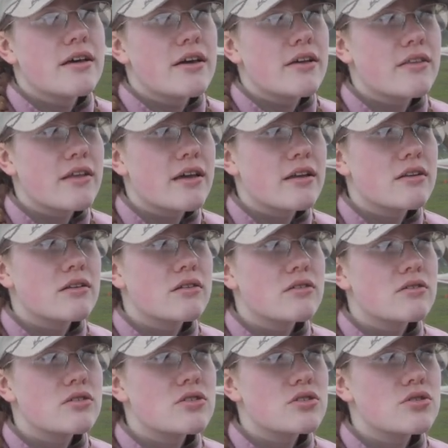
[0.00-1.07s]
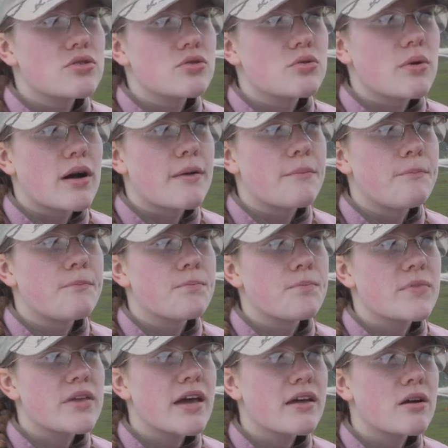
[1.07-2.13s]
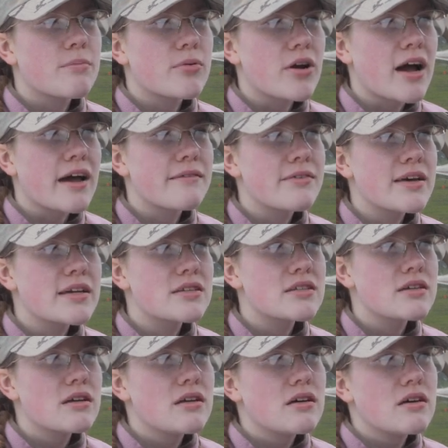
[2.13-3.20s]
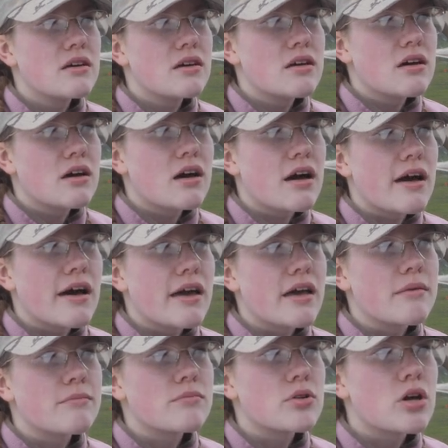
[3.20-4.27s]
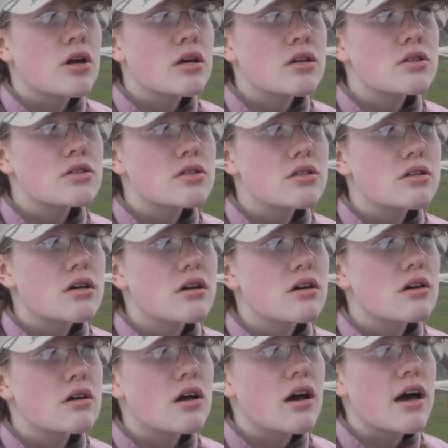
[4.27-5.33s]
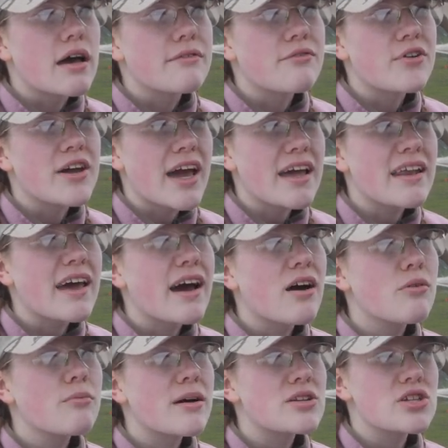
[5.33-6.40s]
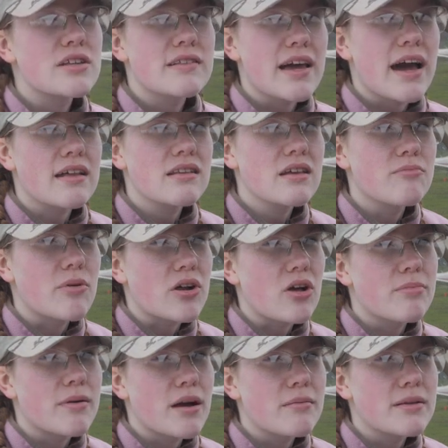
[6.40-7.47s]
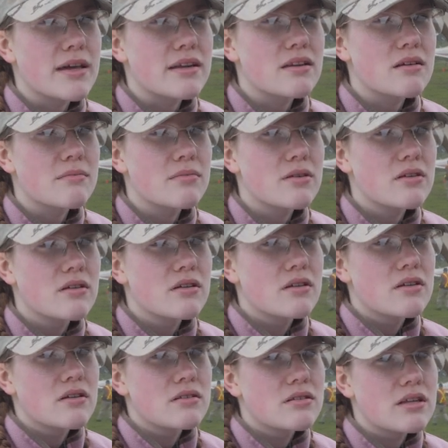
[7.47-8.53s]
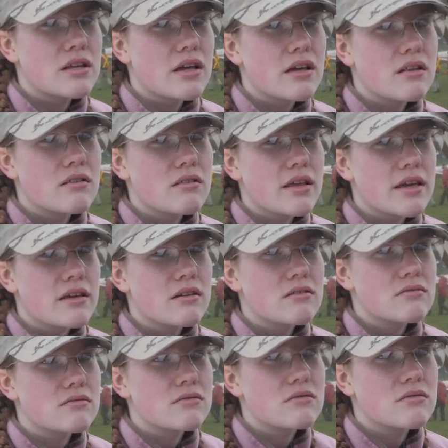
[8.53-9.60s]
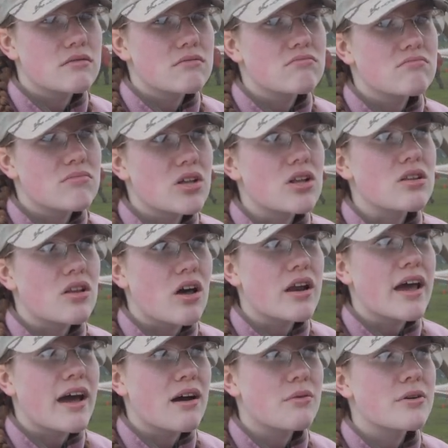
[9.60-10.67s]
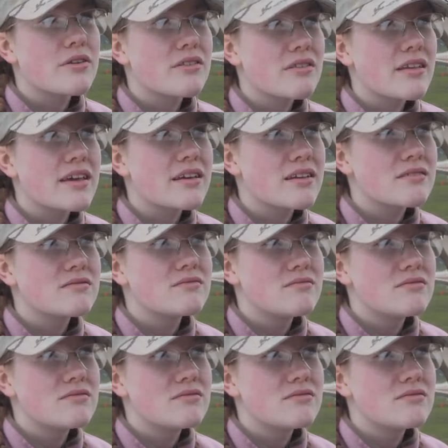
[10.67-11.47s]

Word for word: and then to um, get your private, I'm not I forget how much exactly, but I'll probably end up needing like a lot of hours, like